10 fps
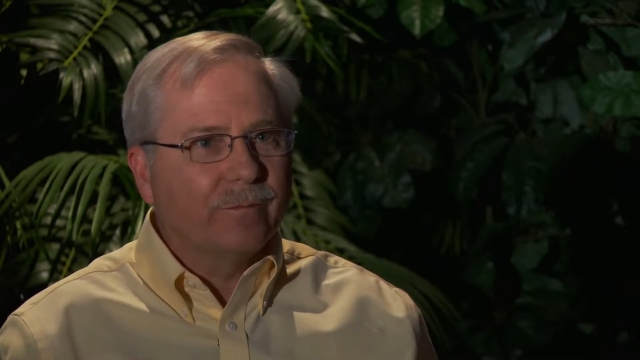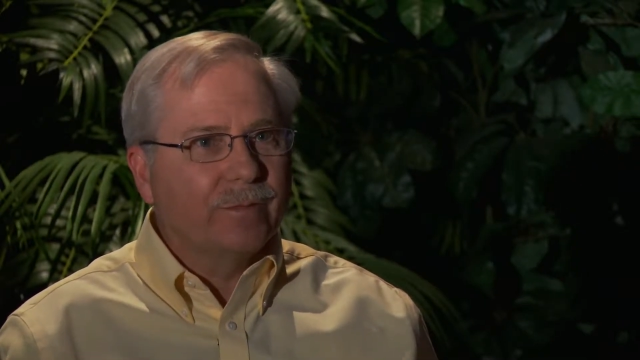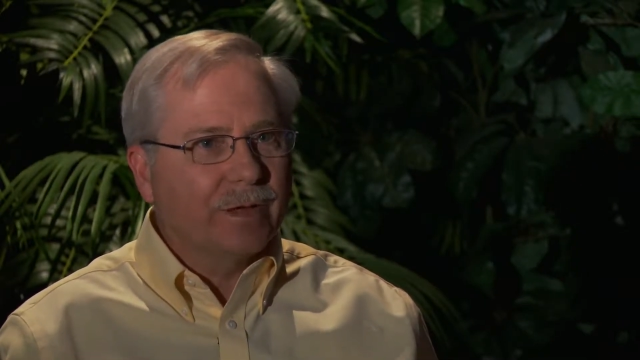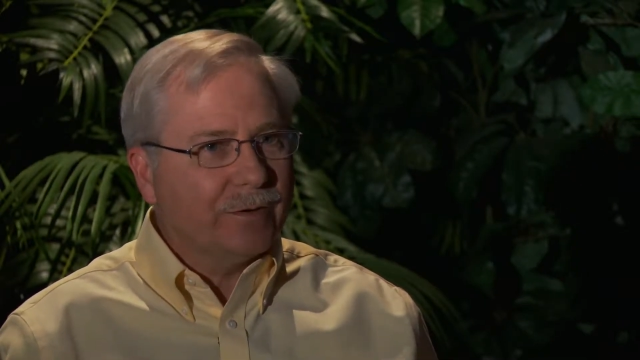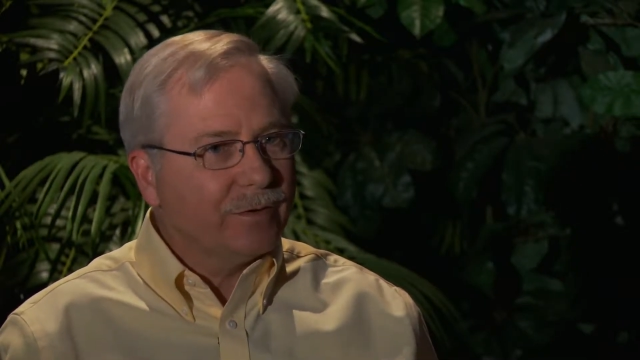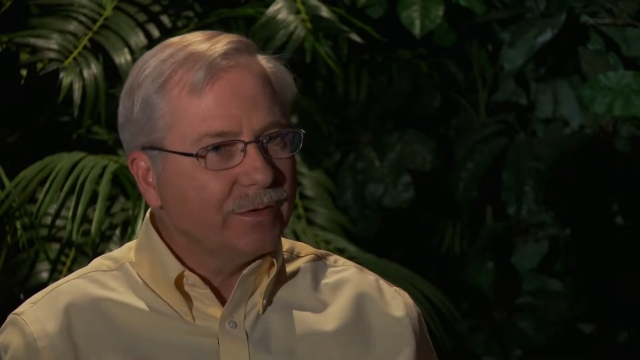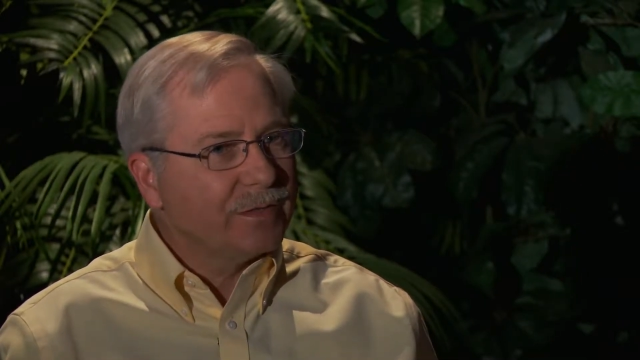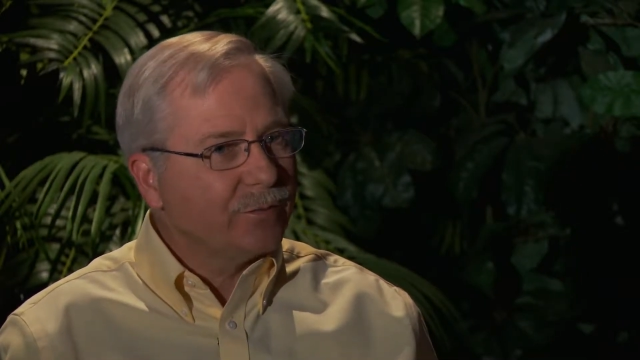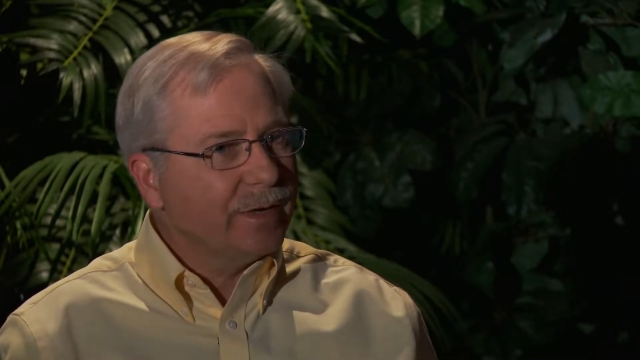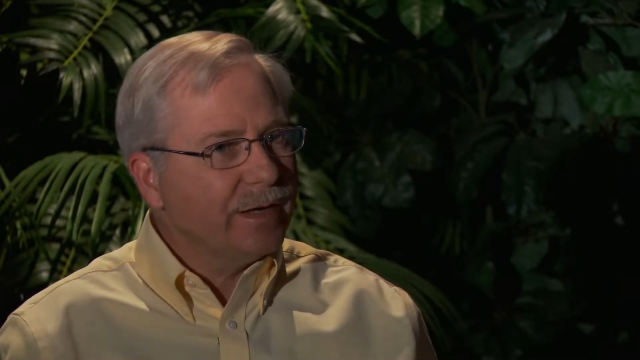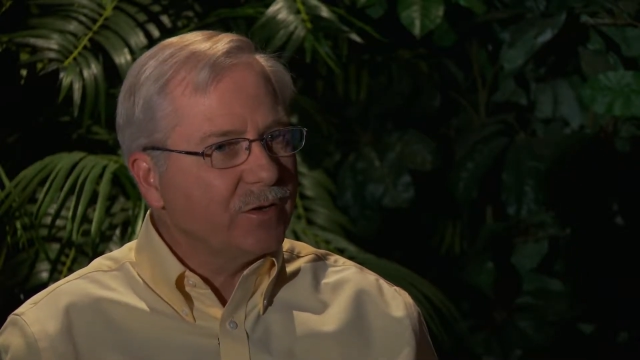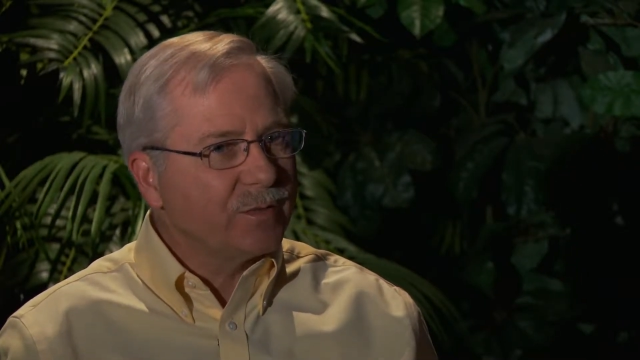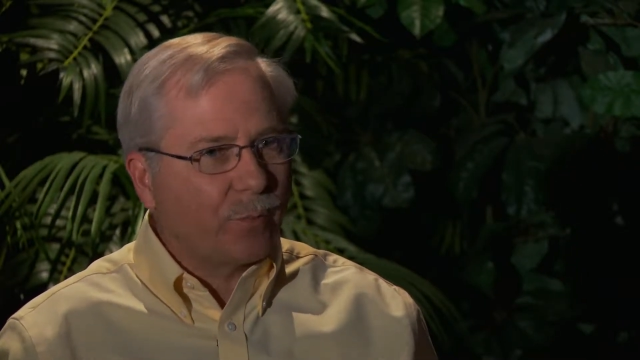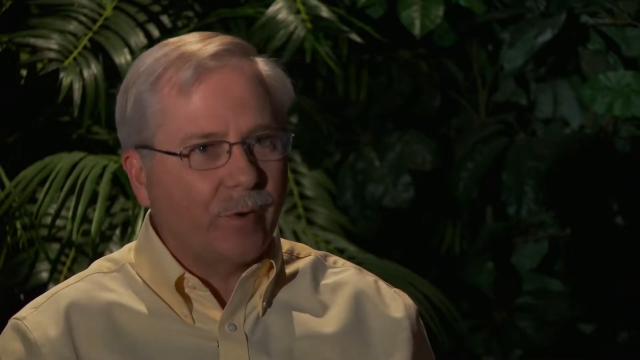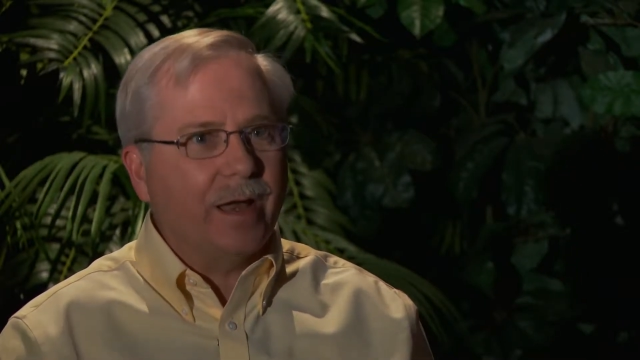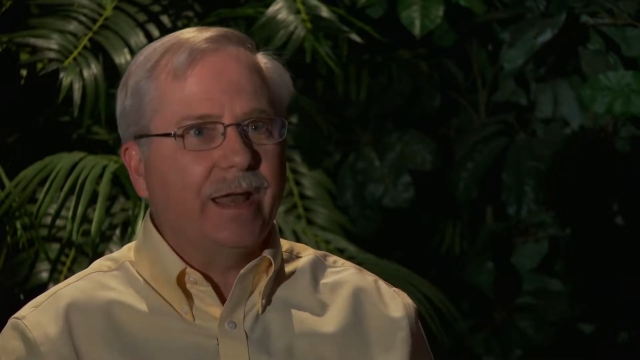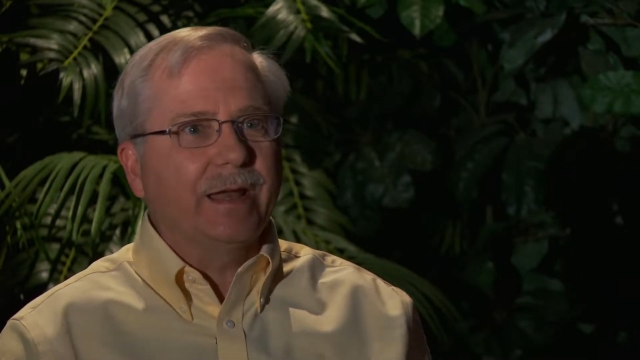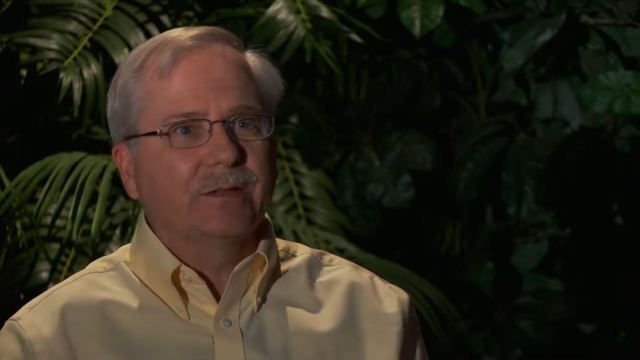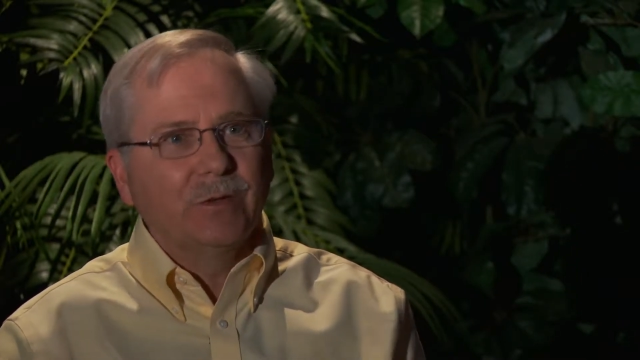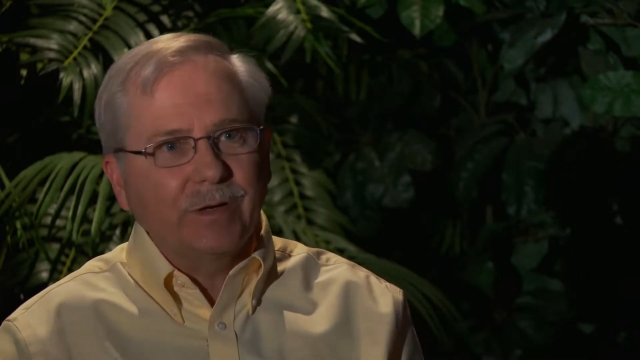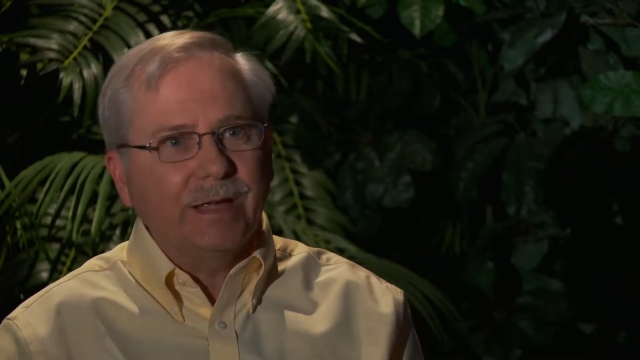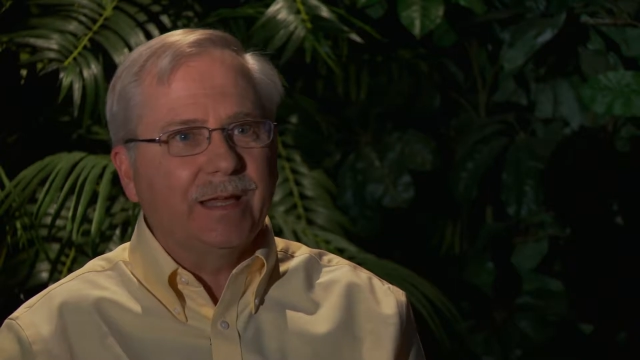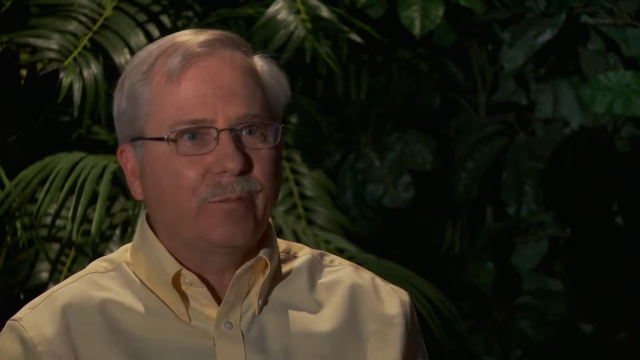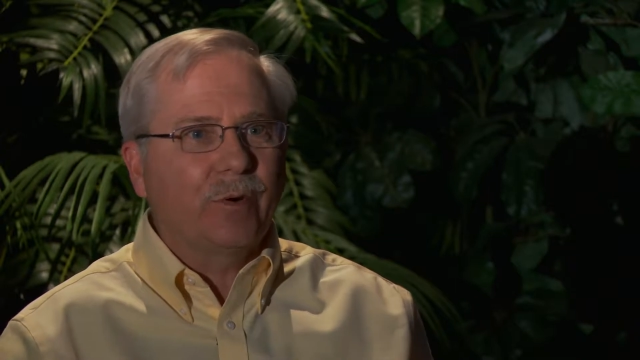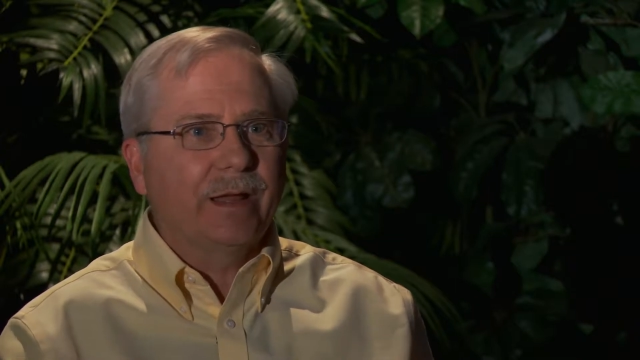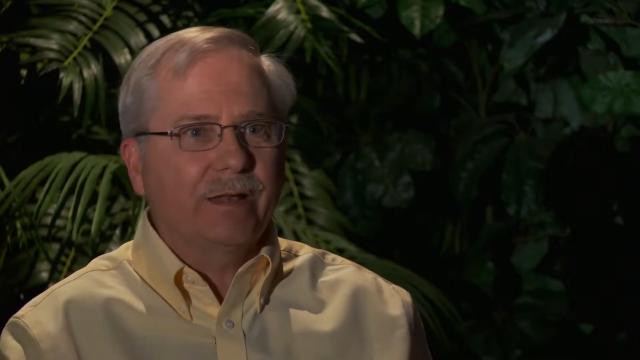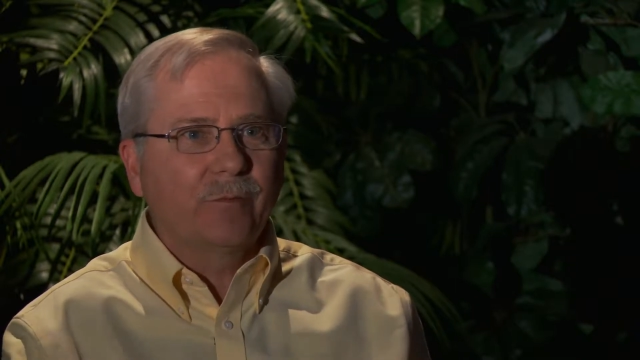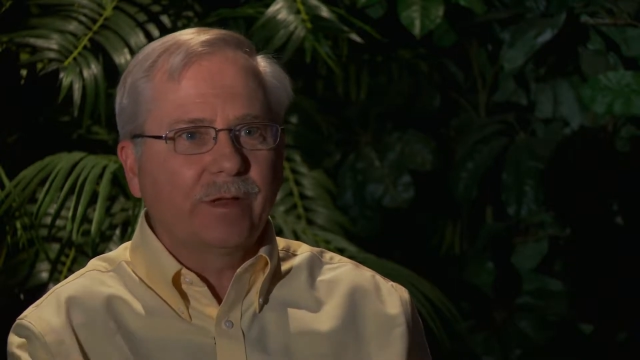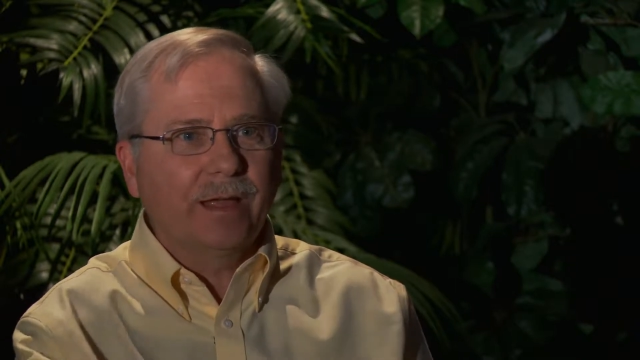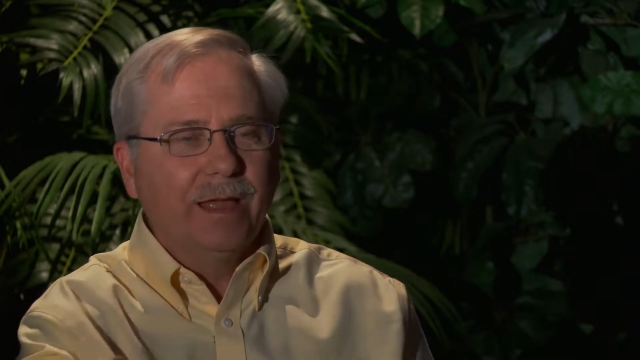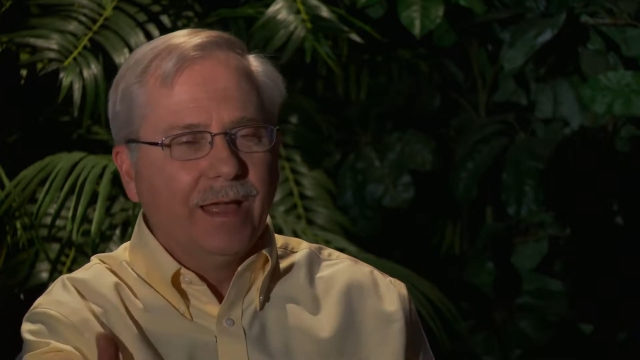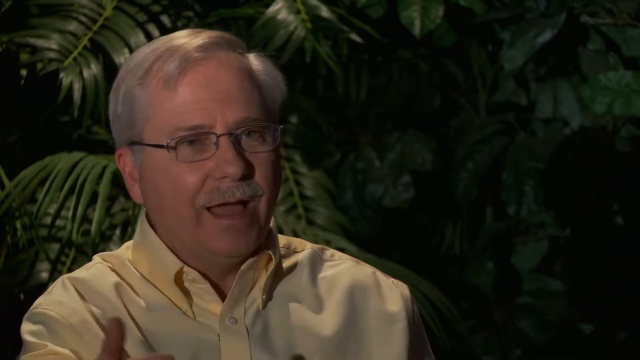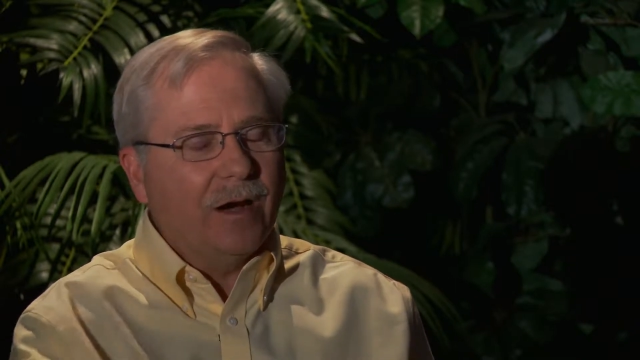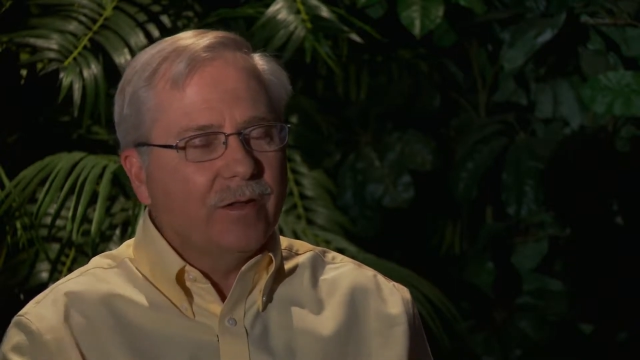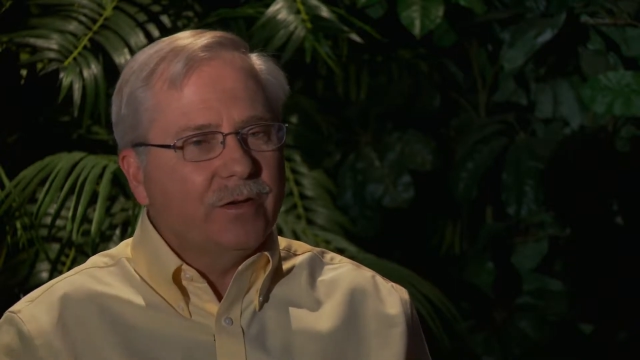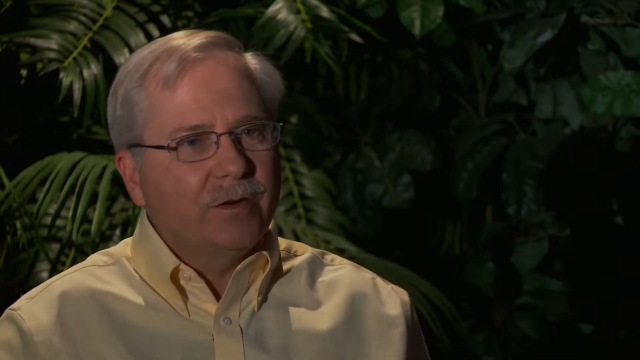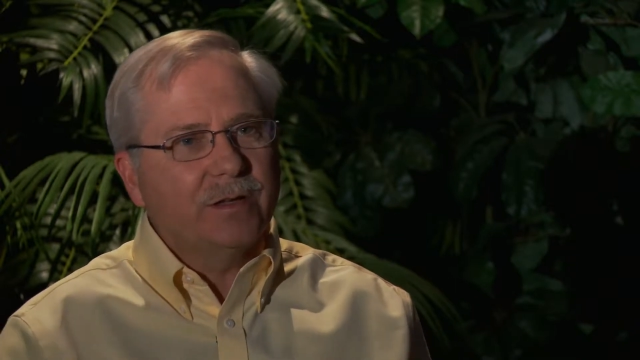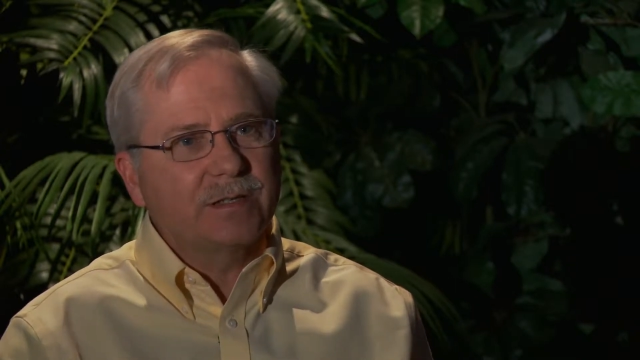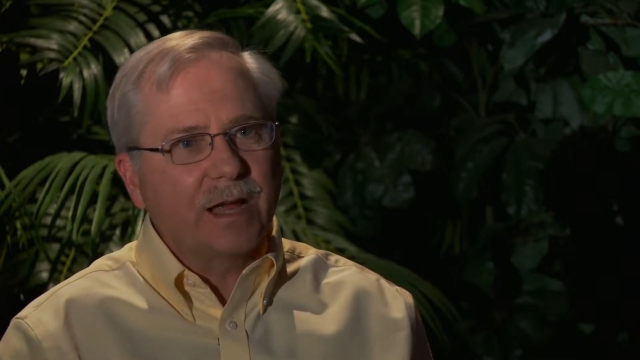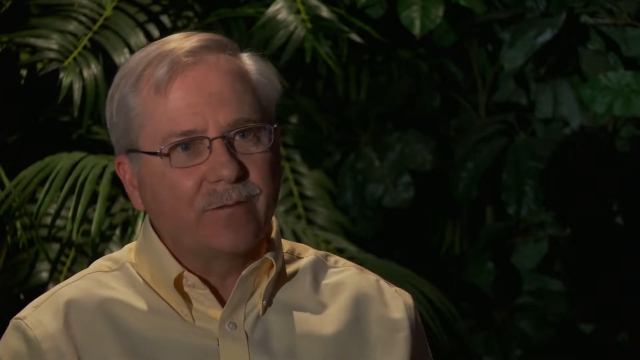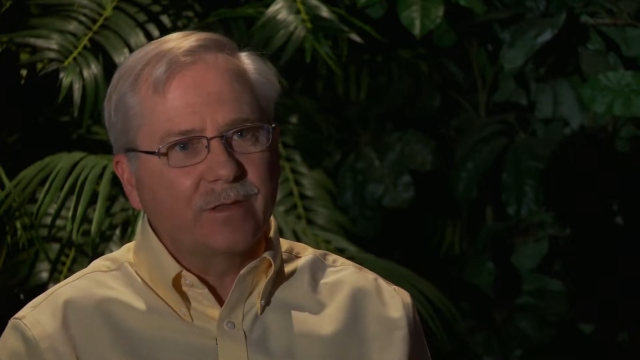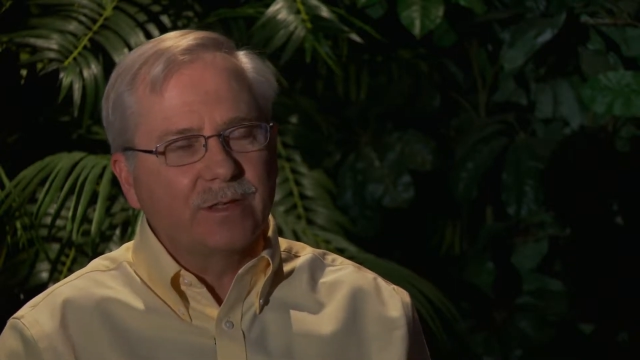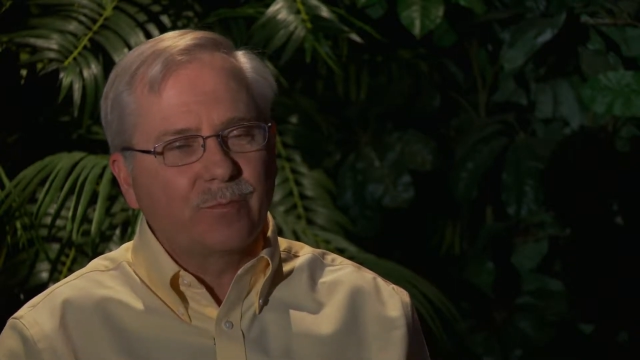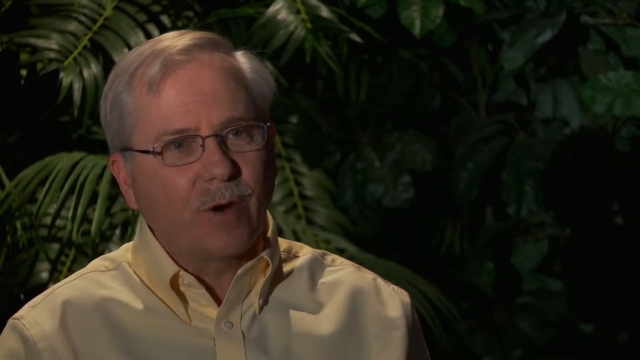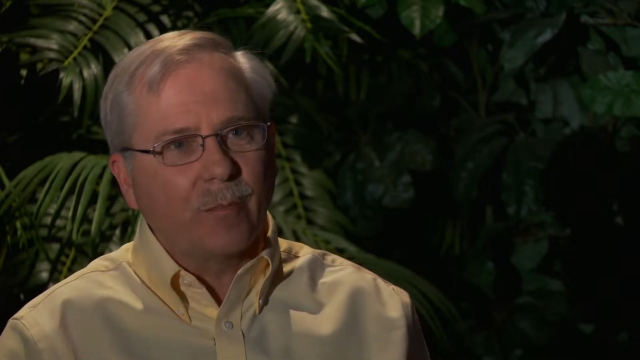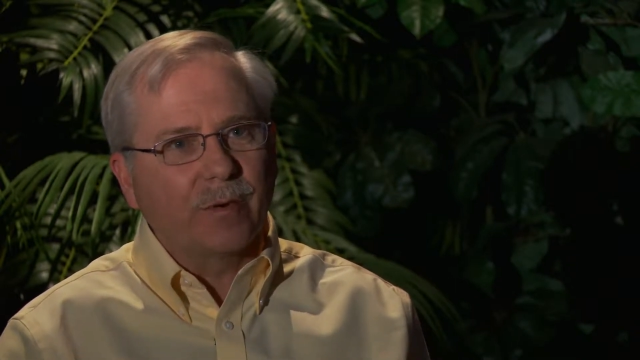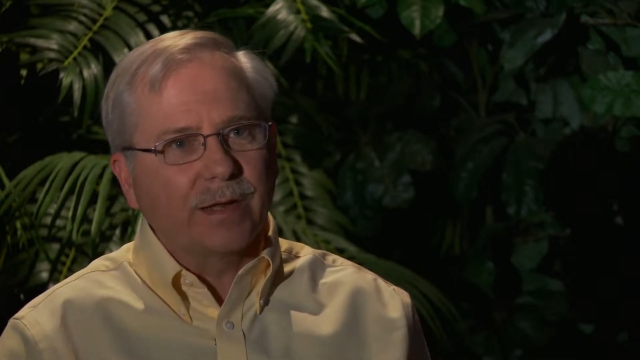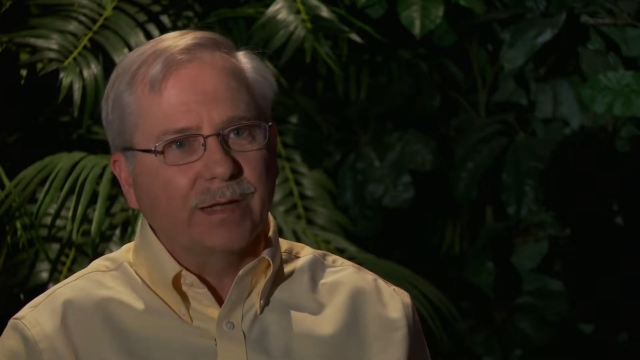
years, 3 years praying and looking and praying and looking. How did you discover this property?